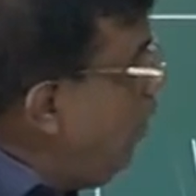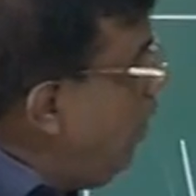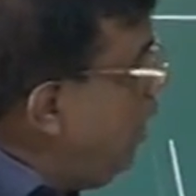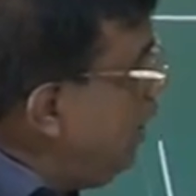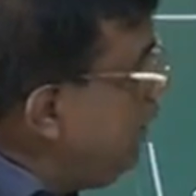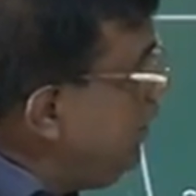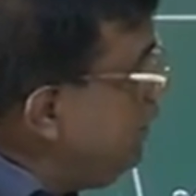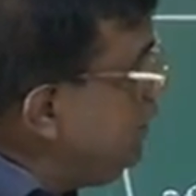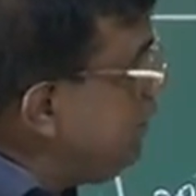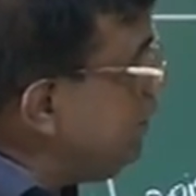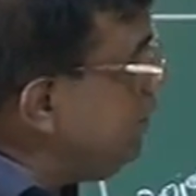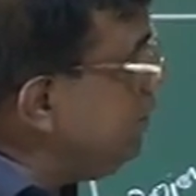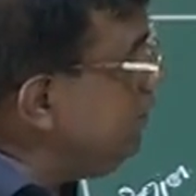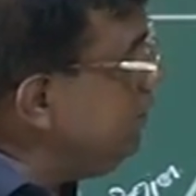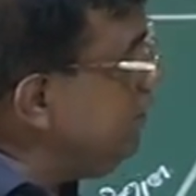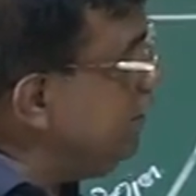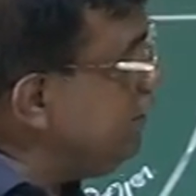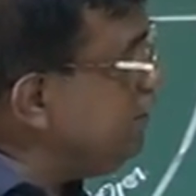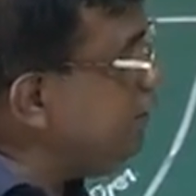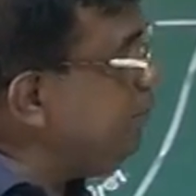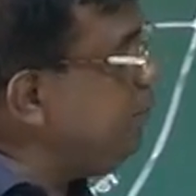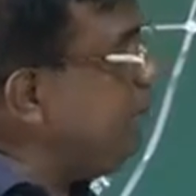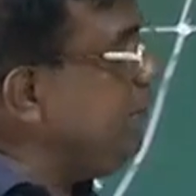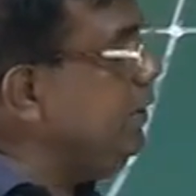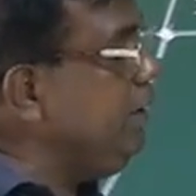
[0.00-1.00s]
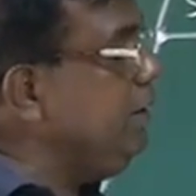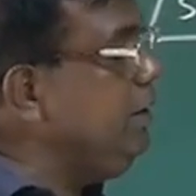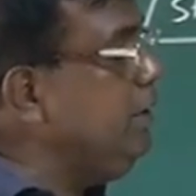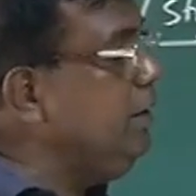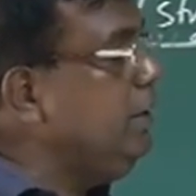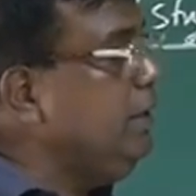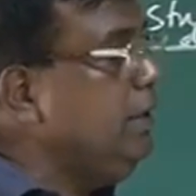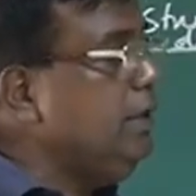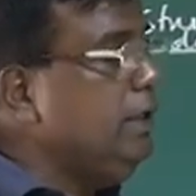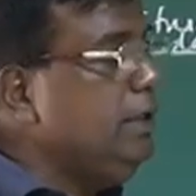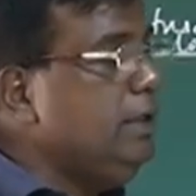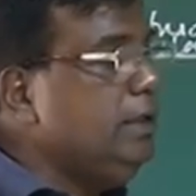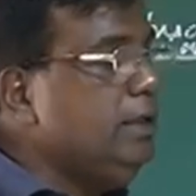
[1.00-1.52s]
on increasing the speed,
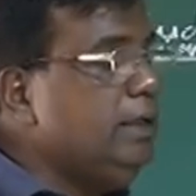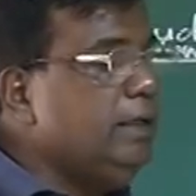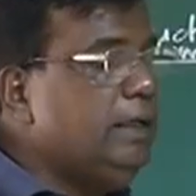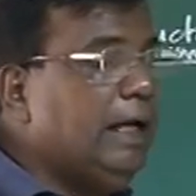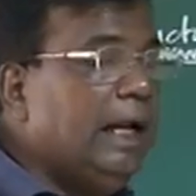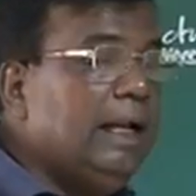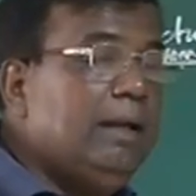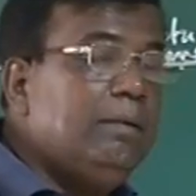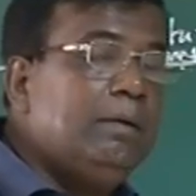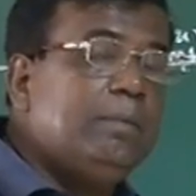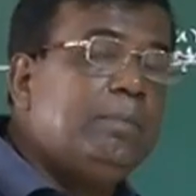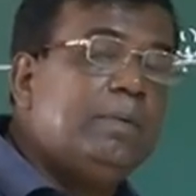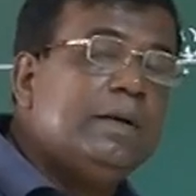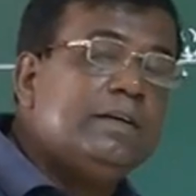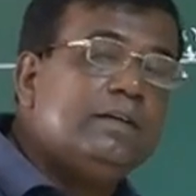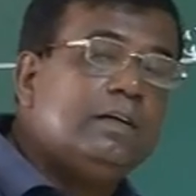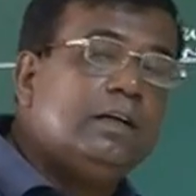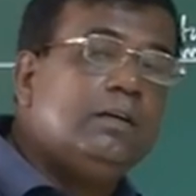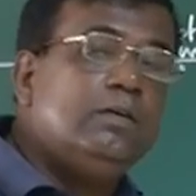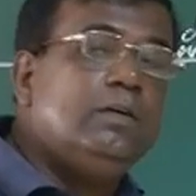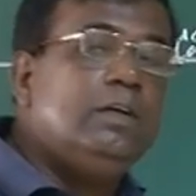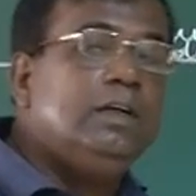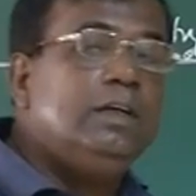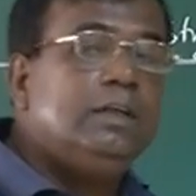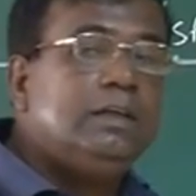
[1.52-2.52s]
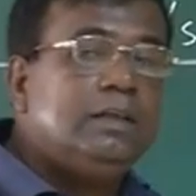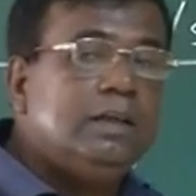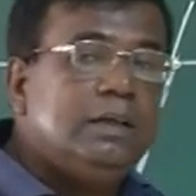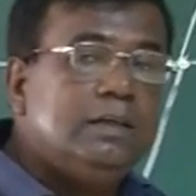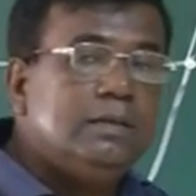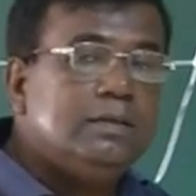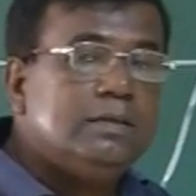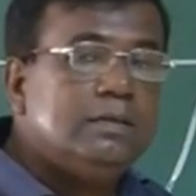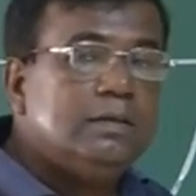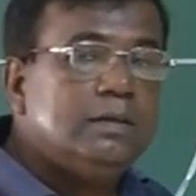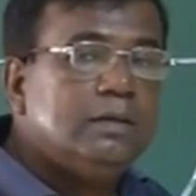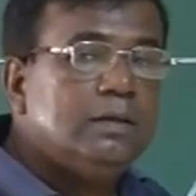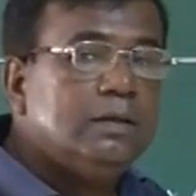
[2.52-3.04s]
the dynamic pressure will
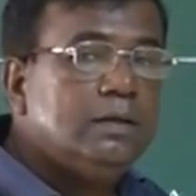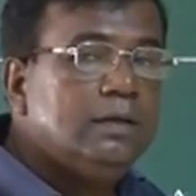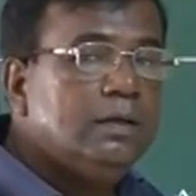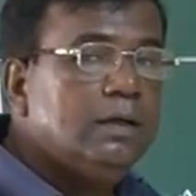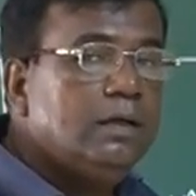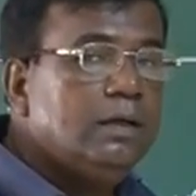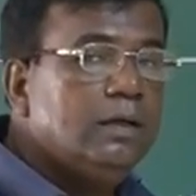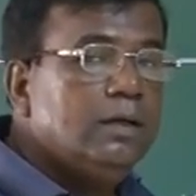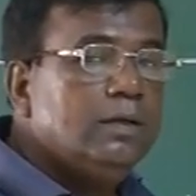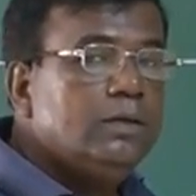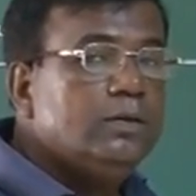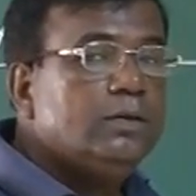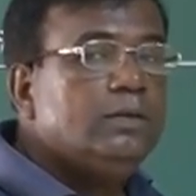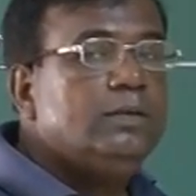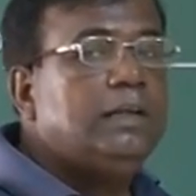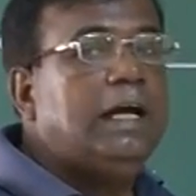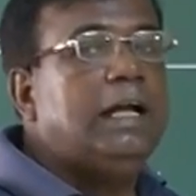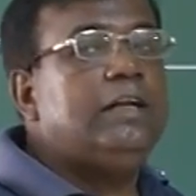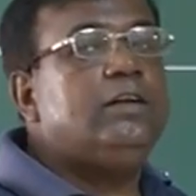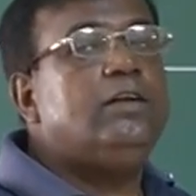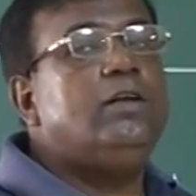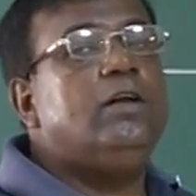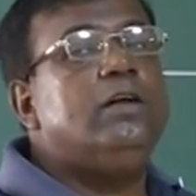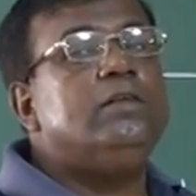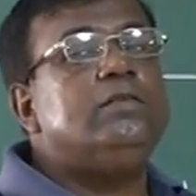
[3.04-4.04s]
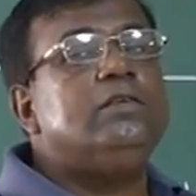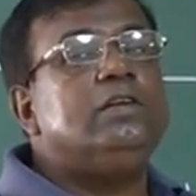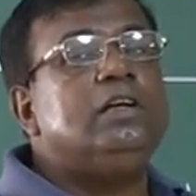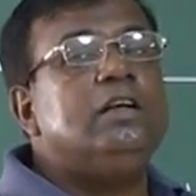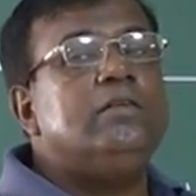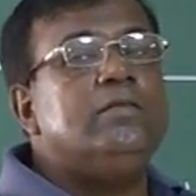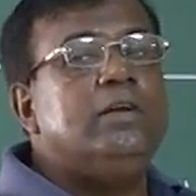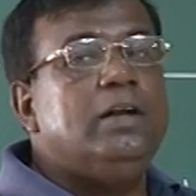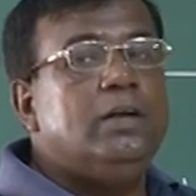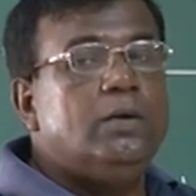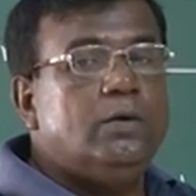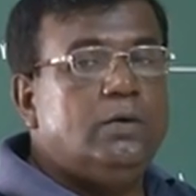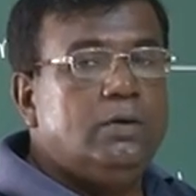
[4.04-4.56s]
increase. So that will also
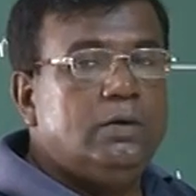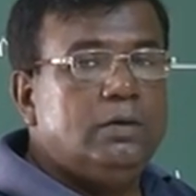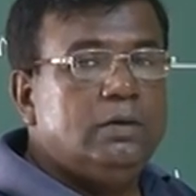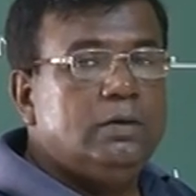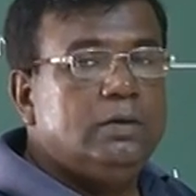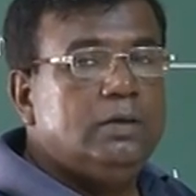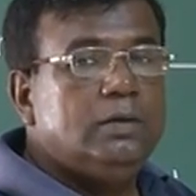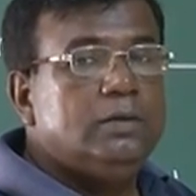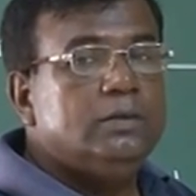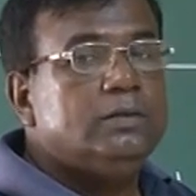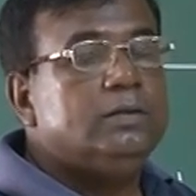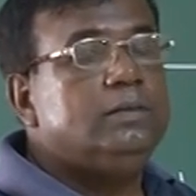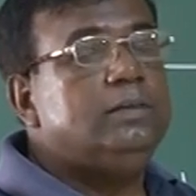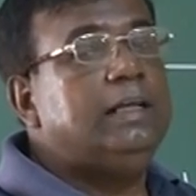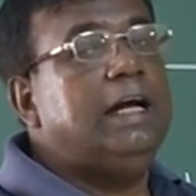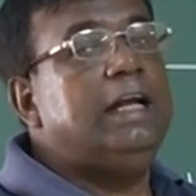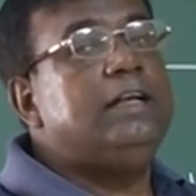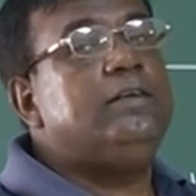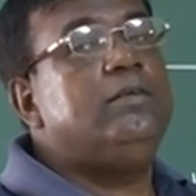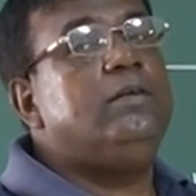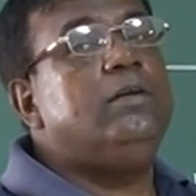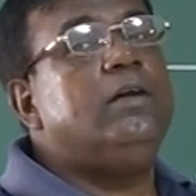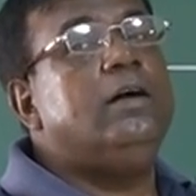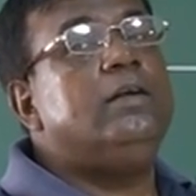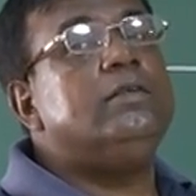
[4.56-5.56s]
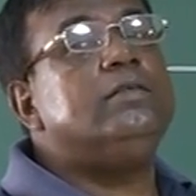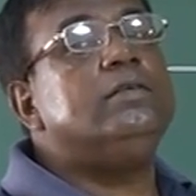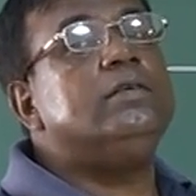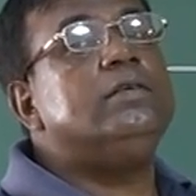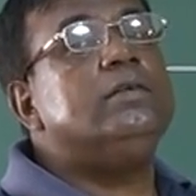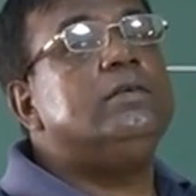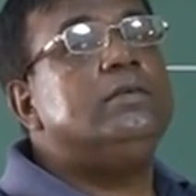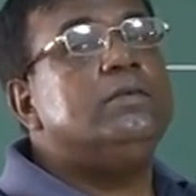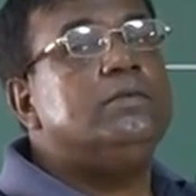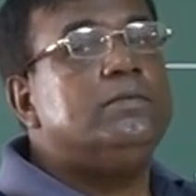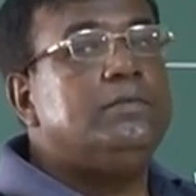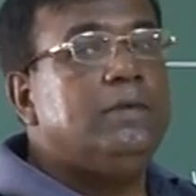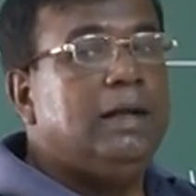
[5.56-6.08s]
give a load. That will
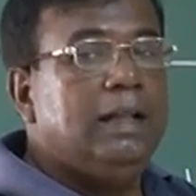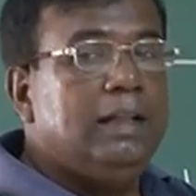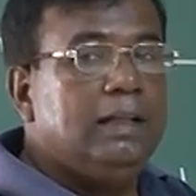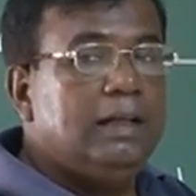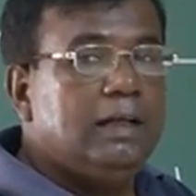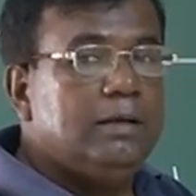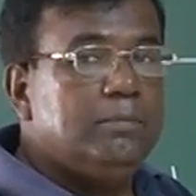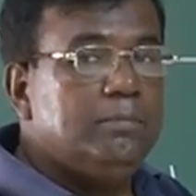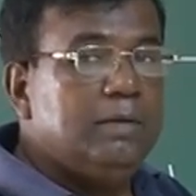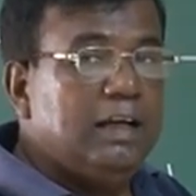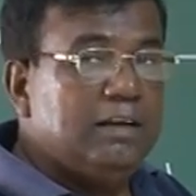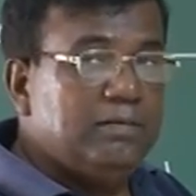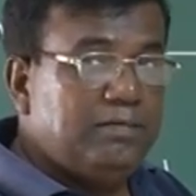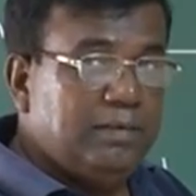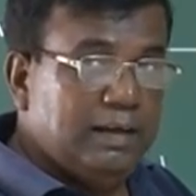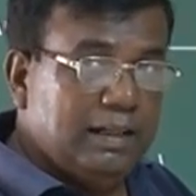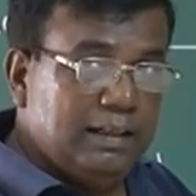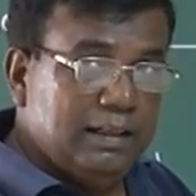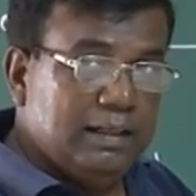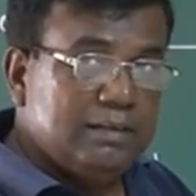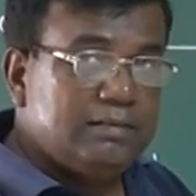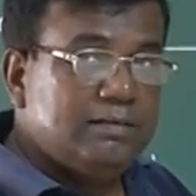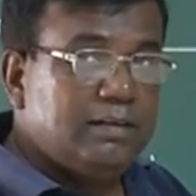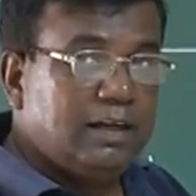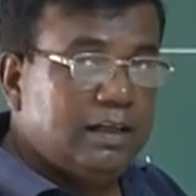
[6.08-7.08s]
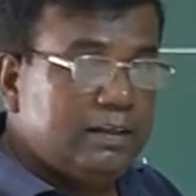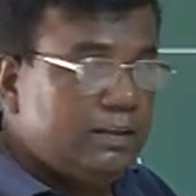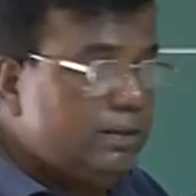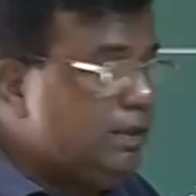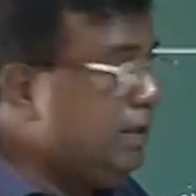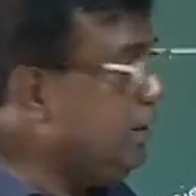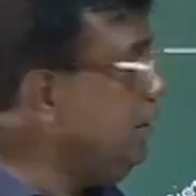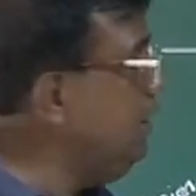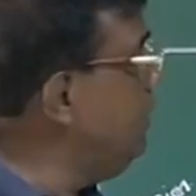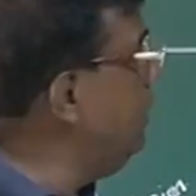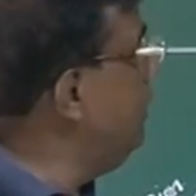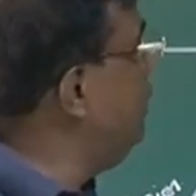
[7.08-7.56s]
also may fail the structure.